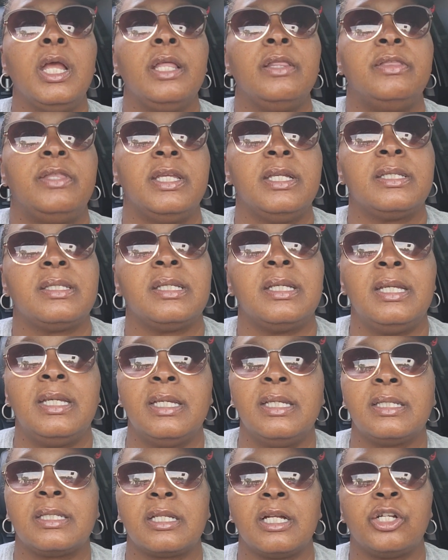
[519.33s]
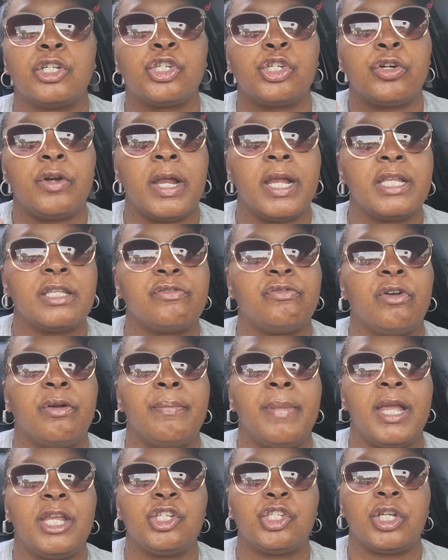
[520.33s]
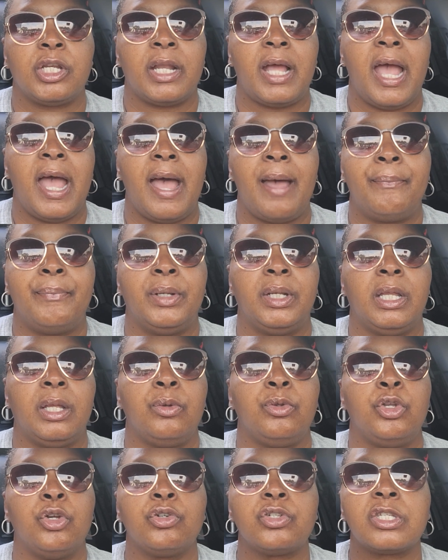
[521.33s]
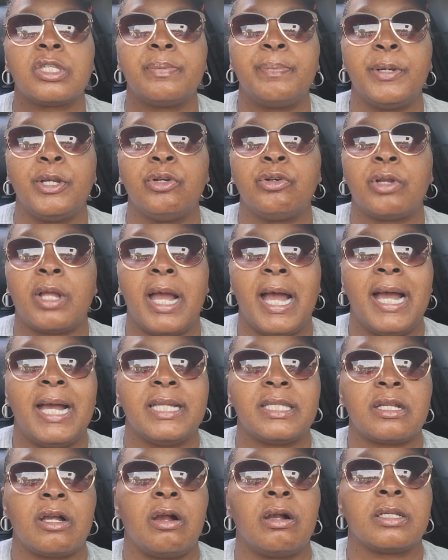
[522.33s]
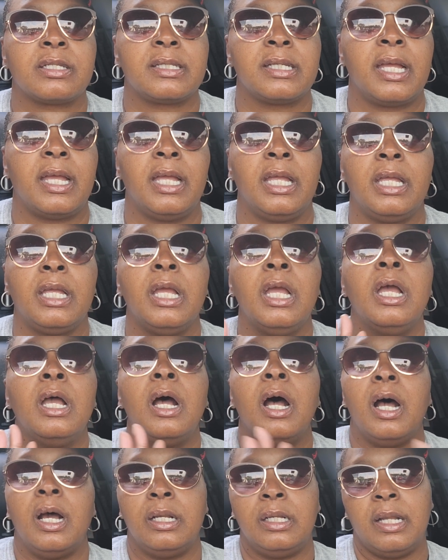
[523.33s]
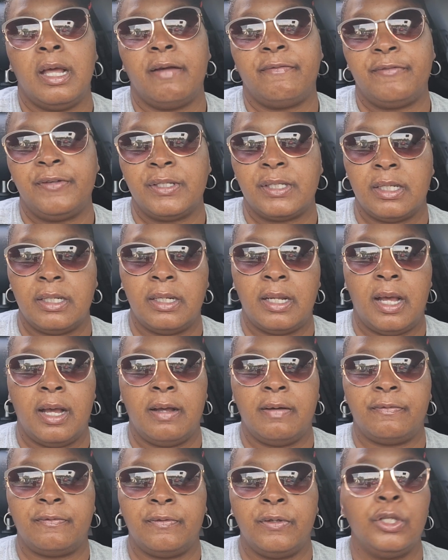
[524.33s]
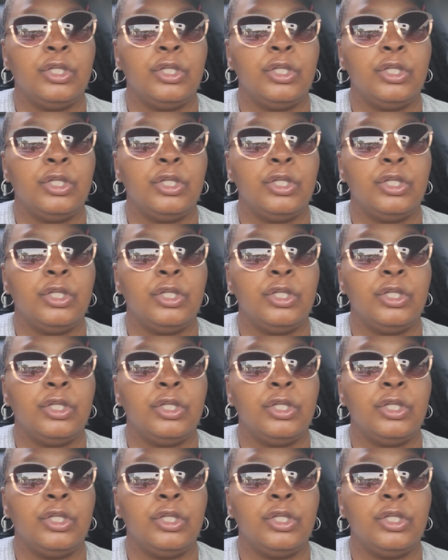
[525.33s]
This is a transformation happening. Your spirit guides are saying enough is enough.